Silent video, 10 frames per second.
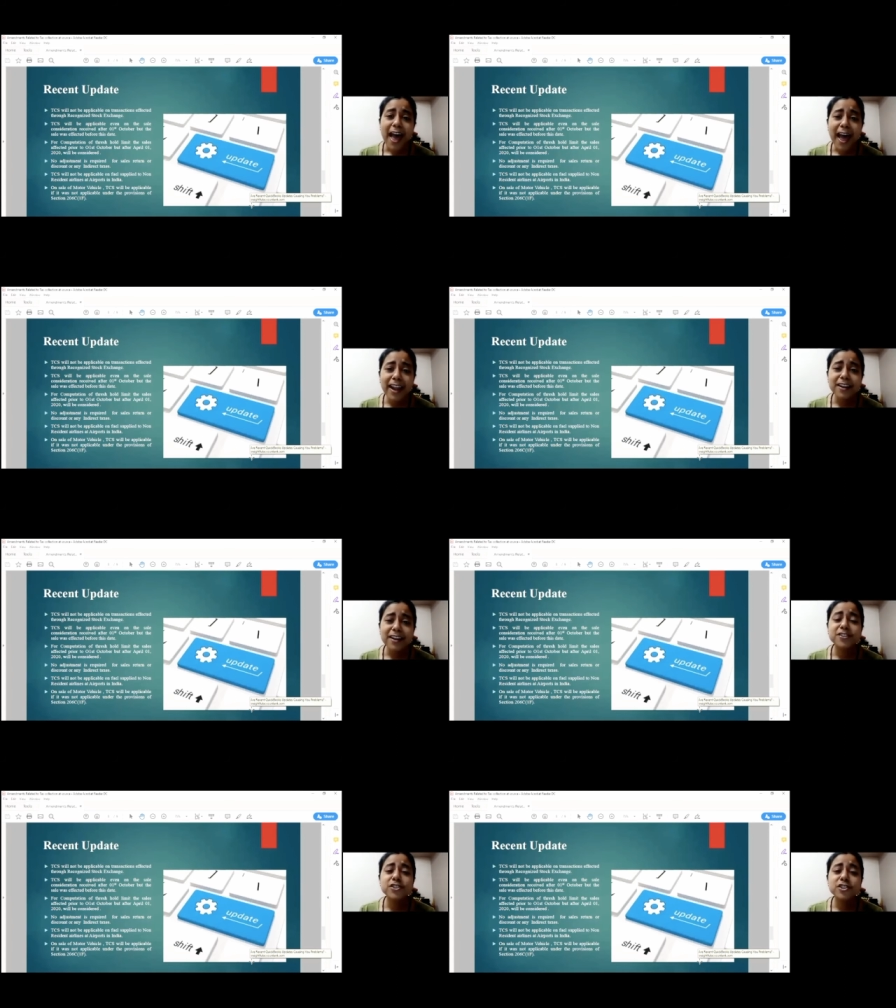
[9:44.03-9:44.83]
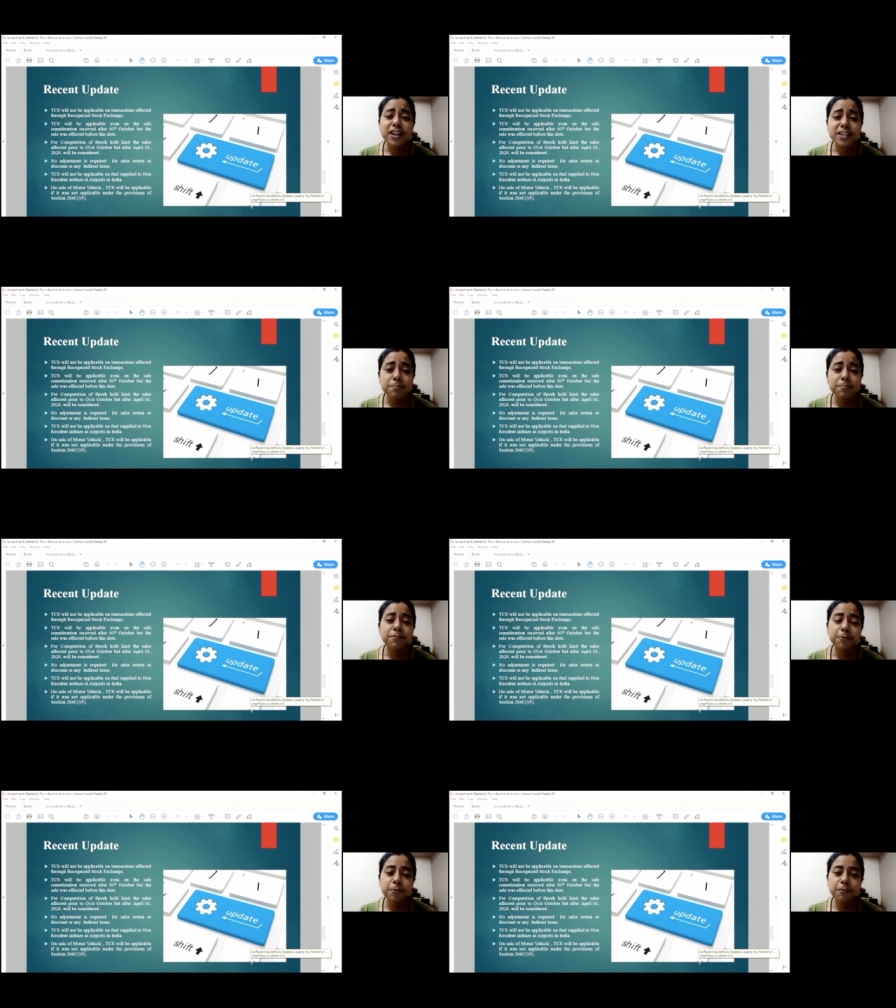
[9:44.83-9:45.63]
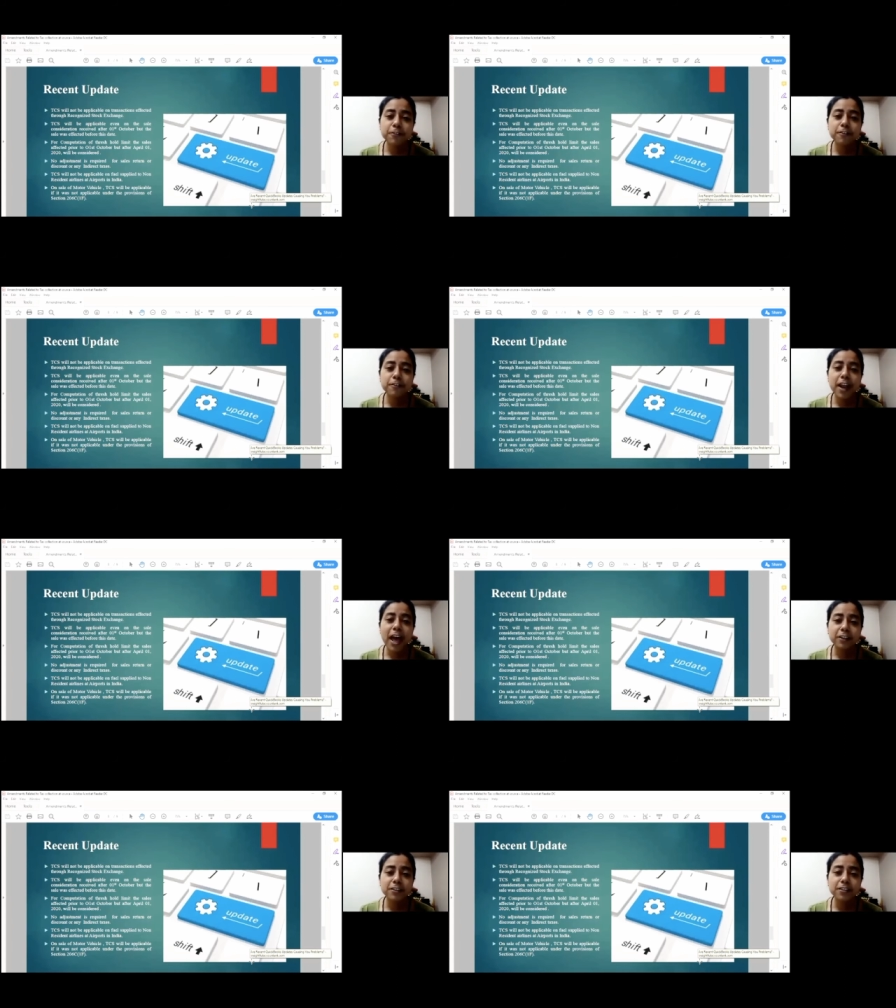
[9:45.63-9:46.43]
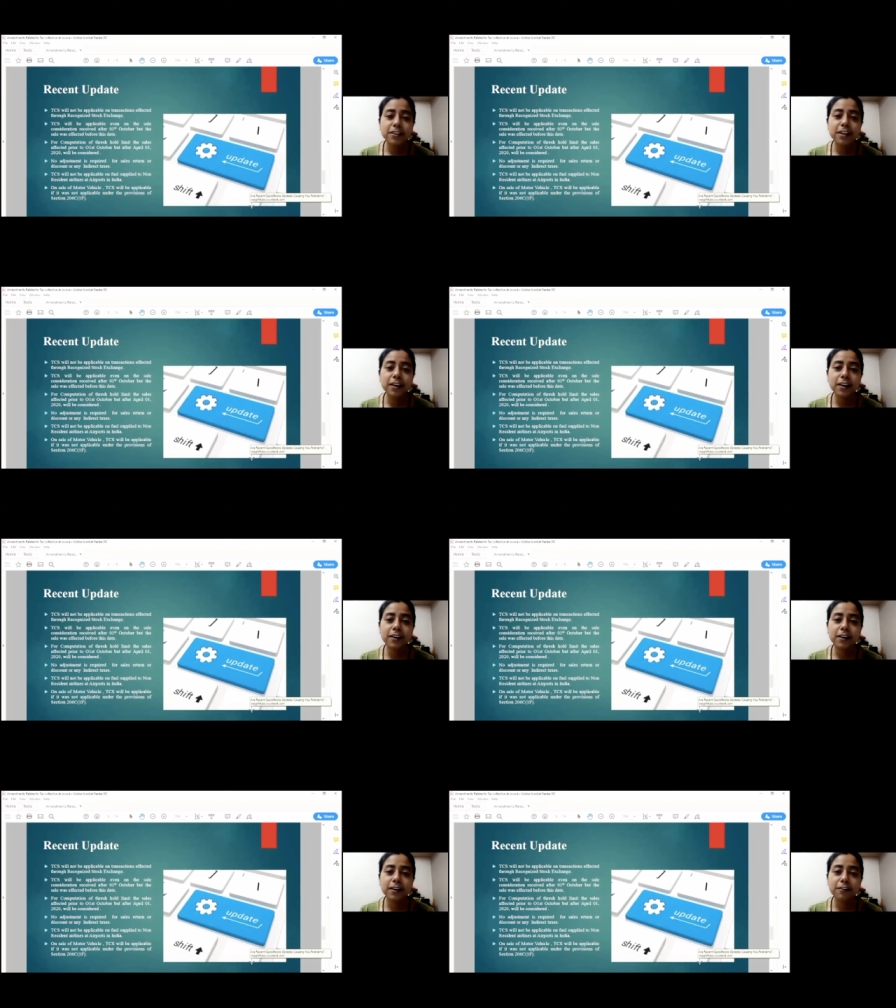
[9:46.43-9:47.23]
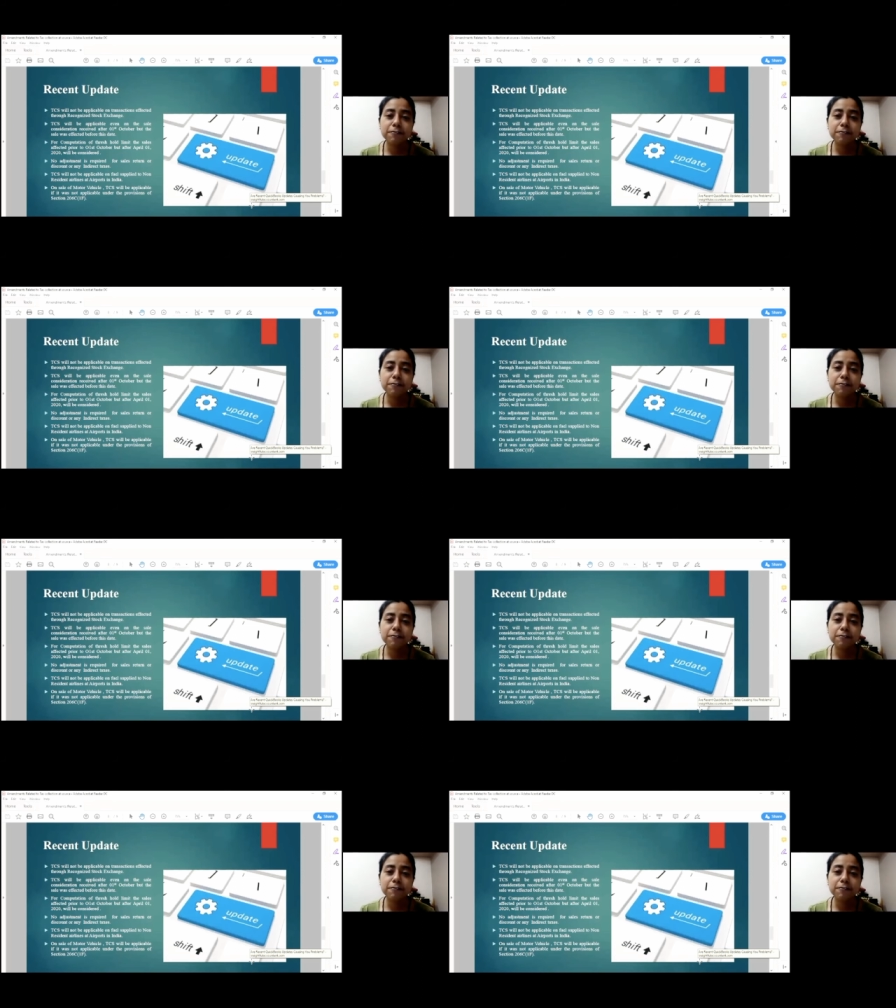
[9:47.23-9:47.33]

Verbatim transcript: and just before we were actually uh,